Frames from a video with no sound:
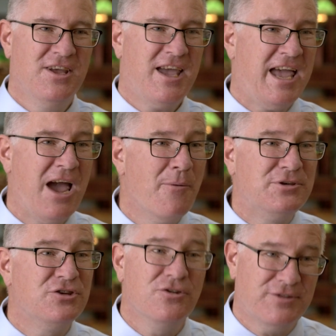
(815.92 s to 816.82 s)
How
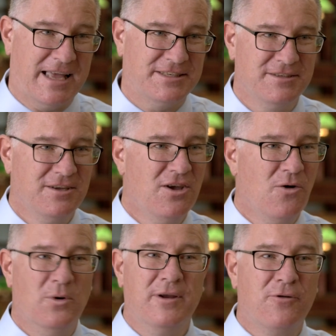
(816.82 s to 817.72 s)
would you do that?
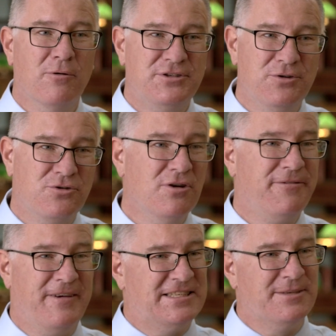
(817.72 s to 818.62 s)
Well, of course, you could
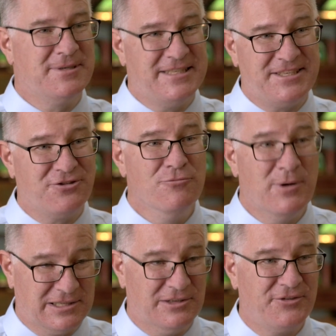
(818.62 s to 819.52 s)
fit some statistical
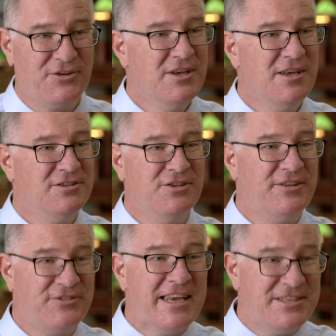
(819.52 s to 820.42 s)
models to
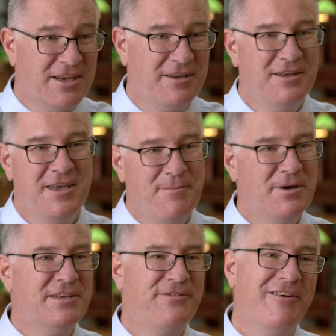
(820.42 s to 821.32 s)
this data,
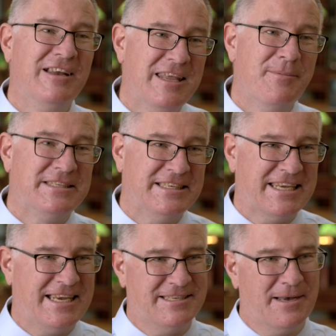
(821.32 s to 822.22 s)
but there's very limited
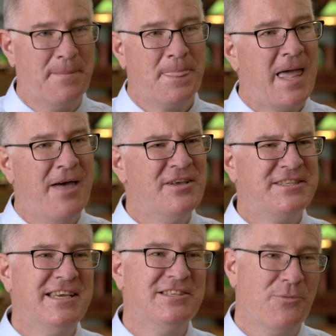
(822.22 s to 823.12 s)
data. And there's
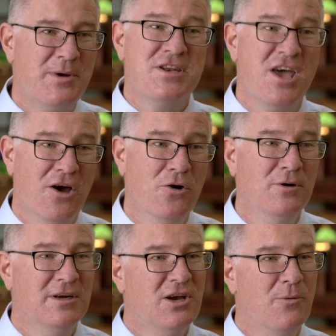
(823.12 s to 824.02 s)
things that we know
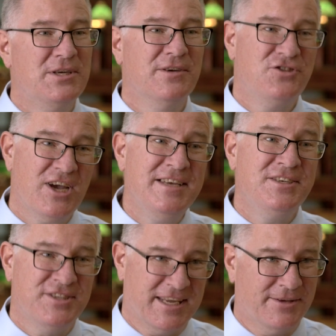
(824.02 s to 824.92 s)
which have
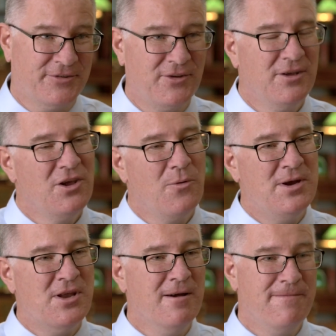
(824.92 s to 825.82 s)
changed things.
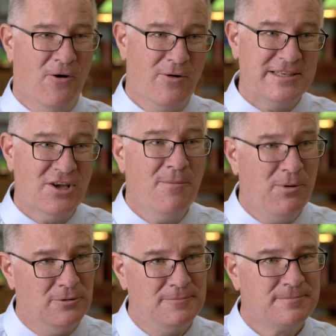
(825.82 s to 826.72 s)
We know, for
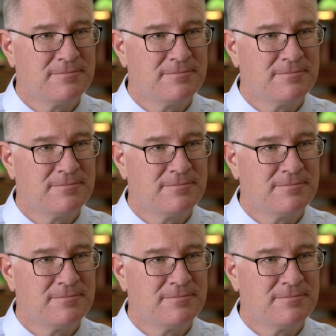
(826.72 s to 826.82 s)
example,